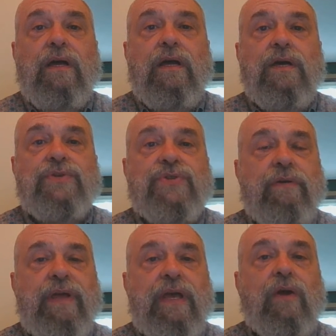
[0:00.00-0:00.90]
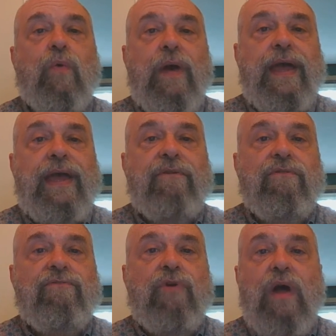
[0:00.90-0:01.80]
que
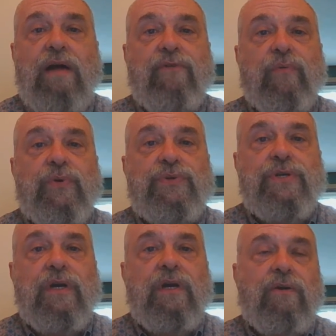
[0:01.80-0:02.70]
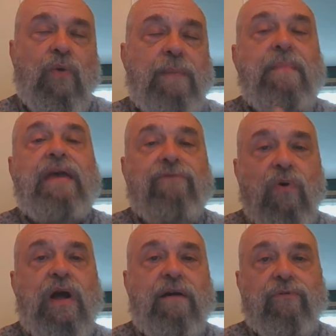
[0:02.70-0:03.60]
vocaverunt, que me
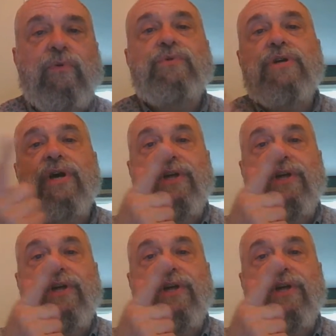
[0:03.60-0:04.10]
vocaverunt,